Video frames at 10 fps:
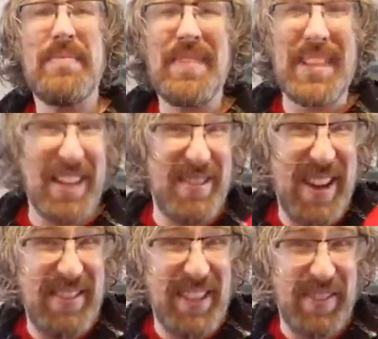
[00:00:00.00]
Do you
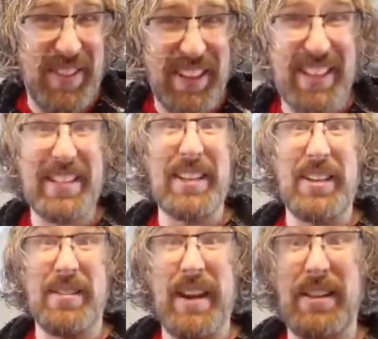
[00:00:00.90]
have stuff like this in
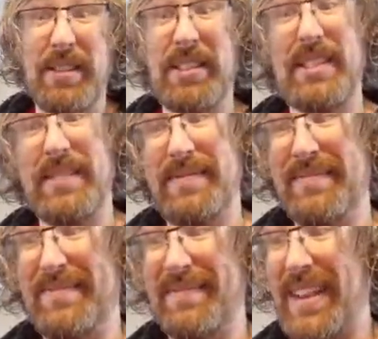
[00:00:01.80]
your house?
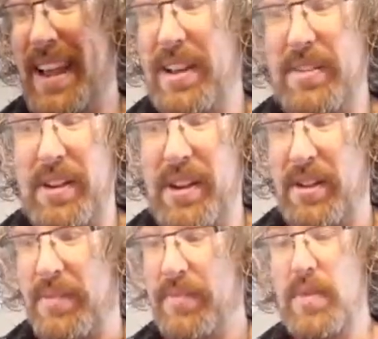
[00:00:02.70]
I don't
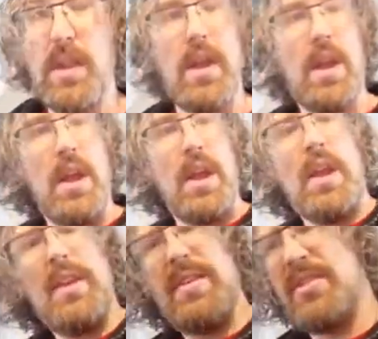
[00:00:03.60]
know.
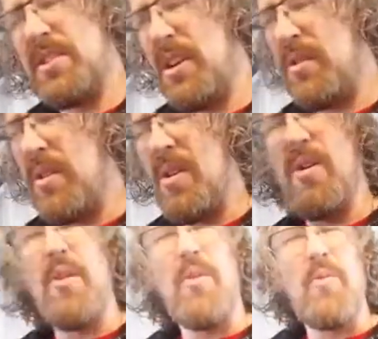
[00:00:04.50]
So,
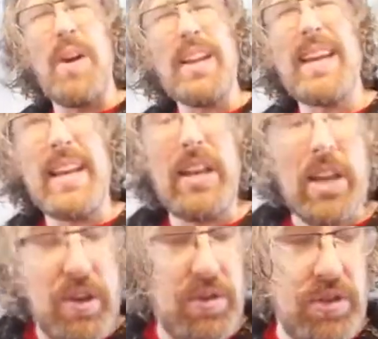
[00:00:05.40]
what can
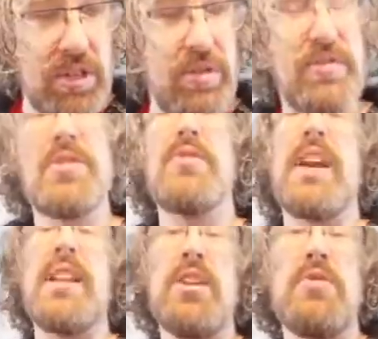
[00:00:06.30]
you do so
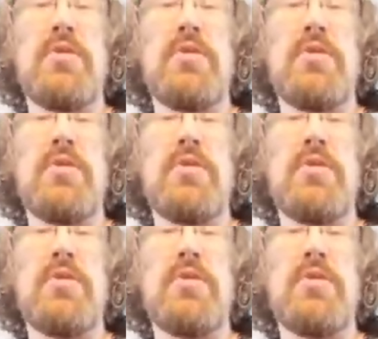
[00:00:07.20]
that you